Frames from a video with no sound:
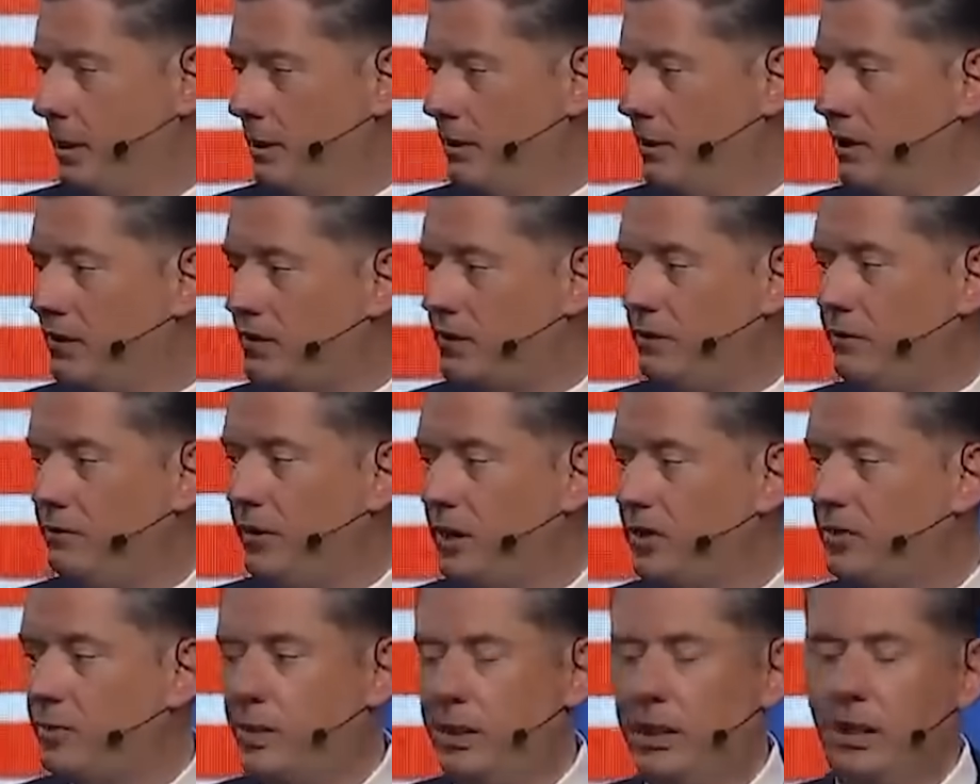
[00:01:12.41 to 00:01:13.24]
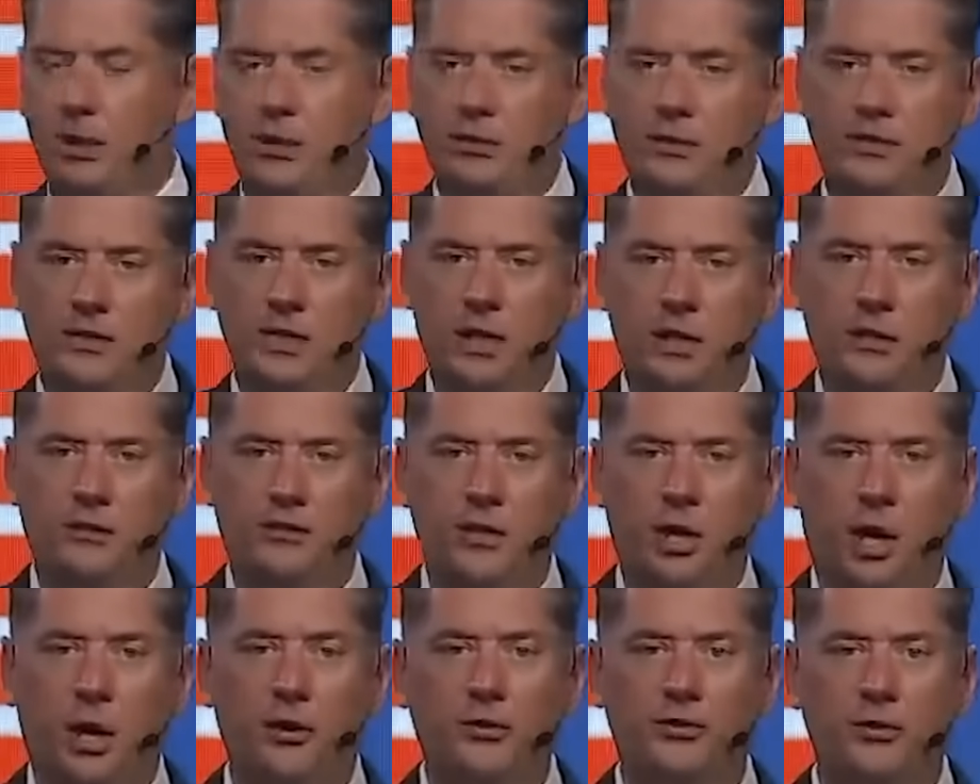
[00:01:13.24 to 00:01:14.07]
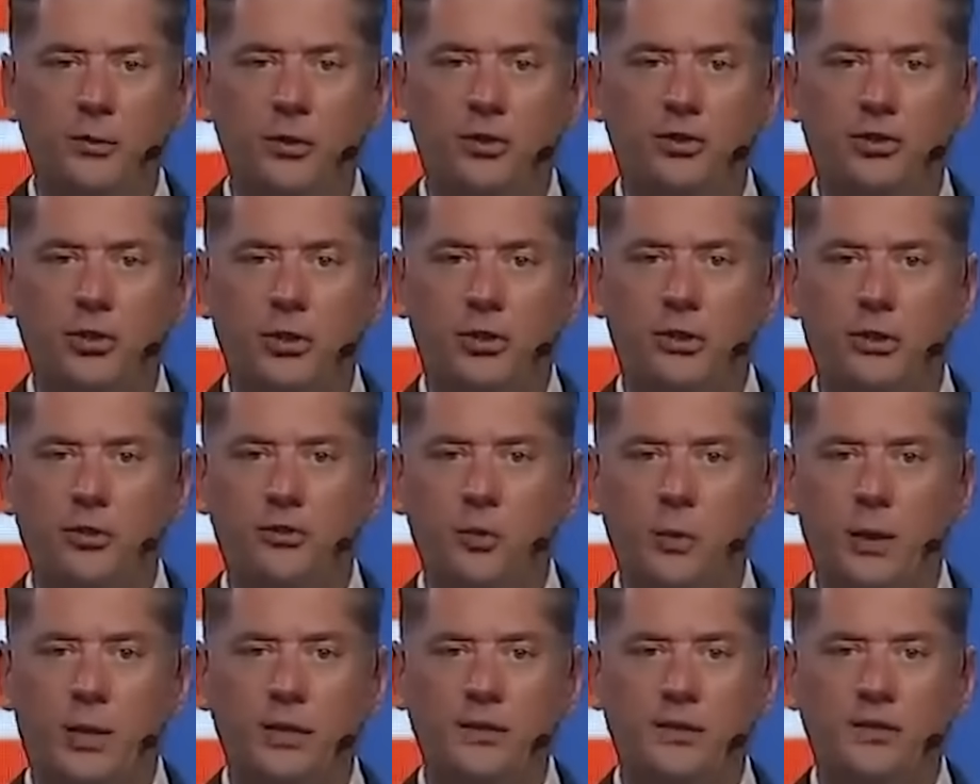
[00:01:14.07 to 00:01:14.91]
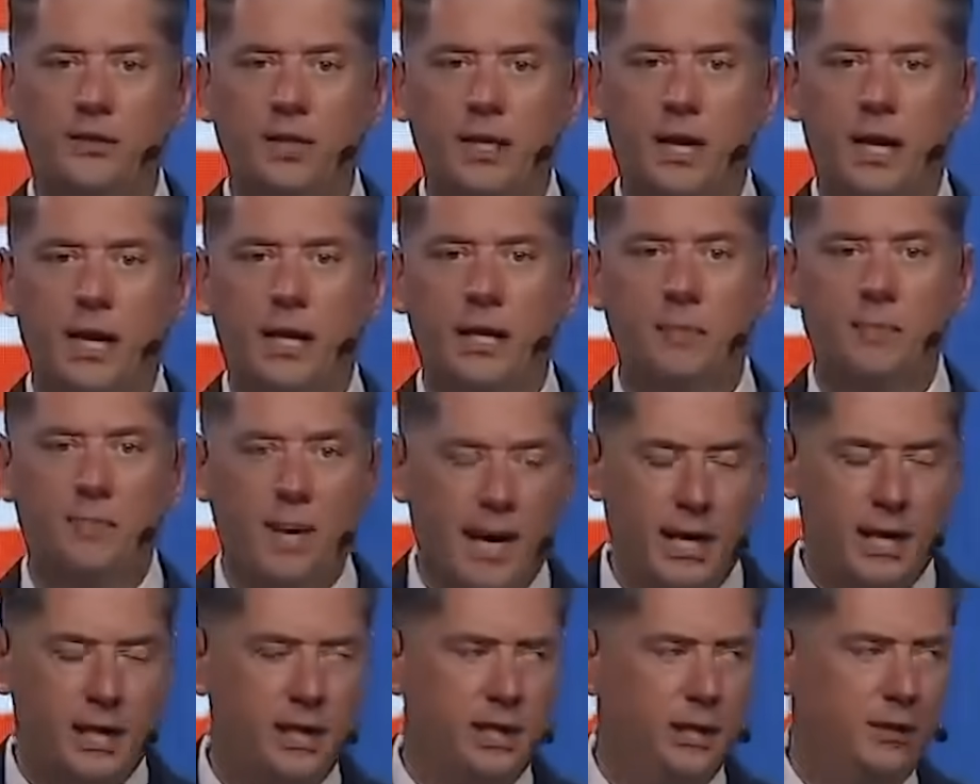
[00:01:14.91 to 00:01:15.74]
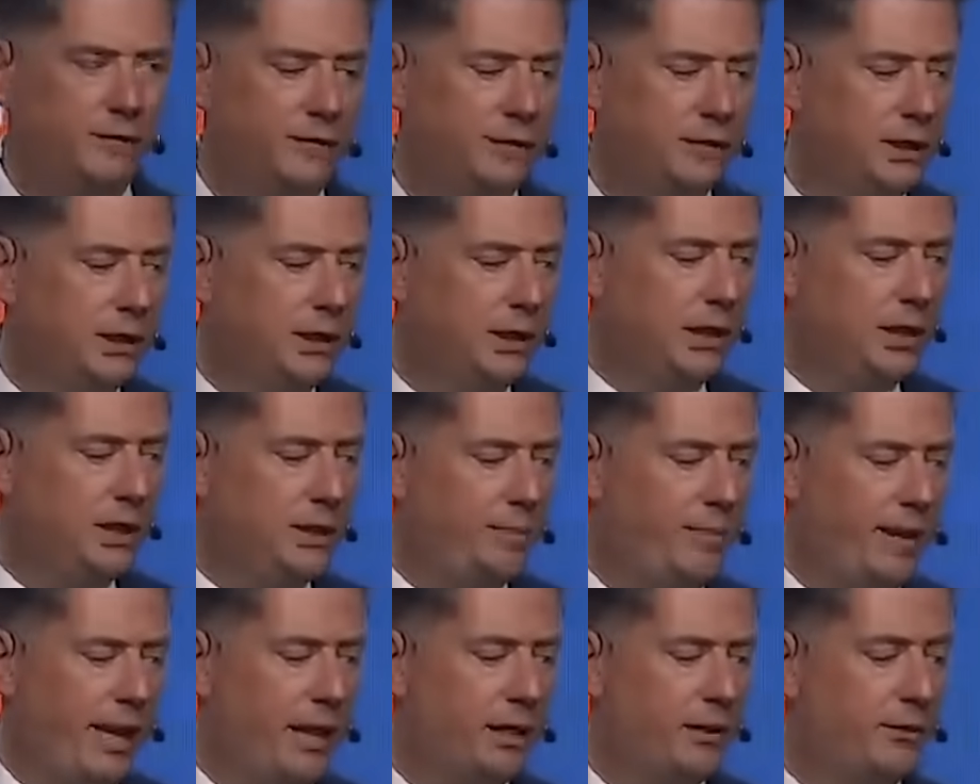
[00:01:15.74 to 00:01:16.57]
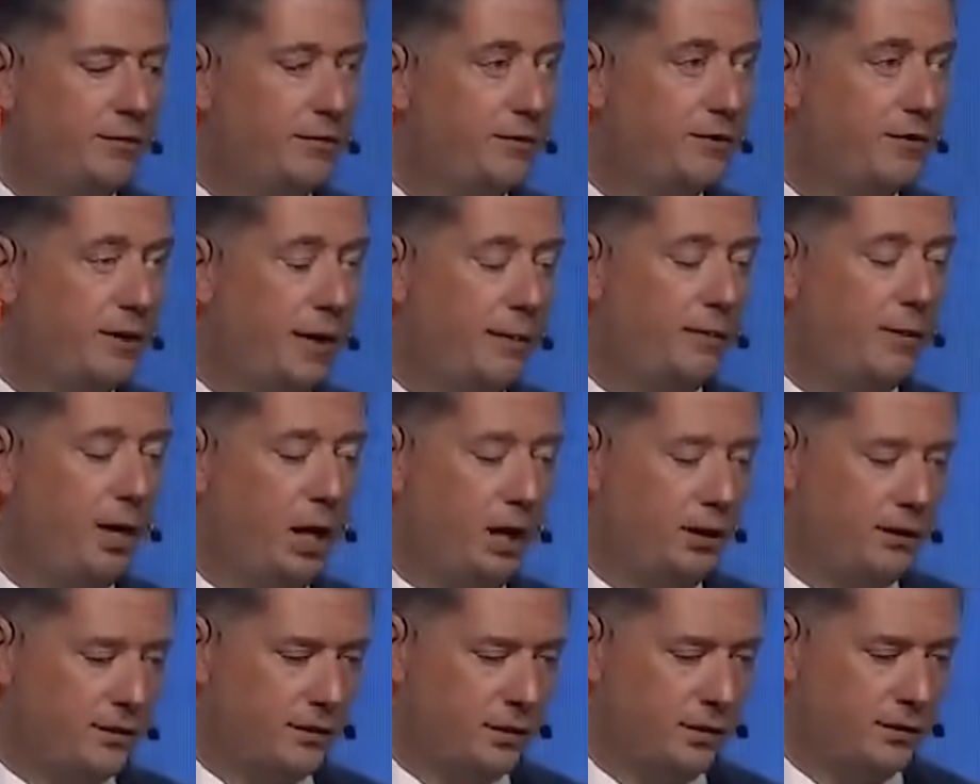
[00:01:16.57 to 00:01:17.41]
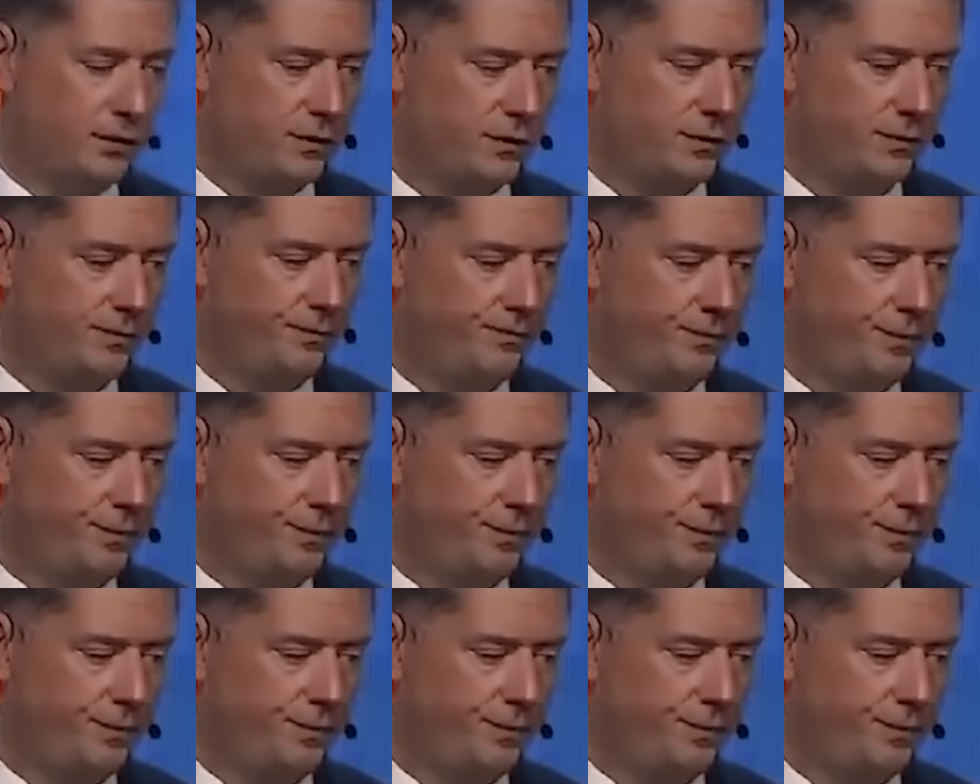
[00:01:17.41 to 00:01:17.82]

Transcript: This investment in ourselves also ensures we can stay competitive in the battle for top concerts.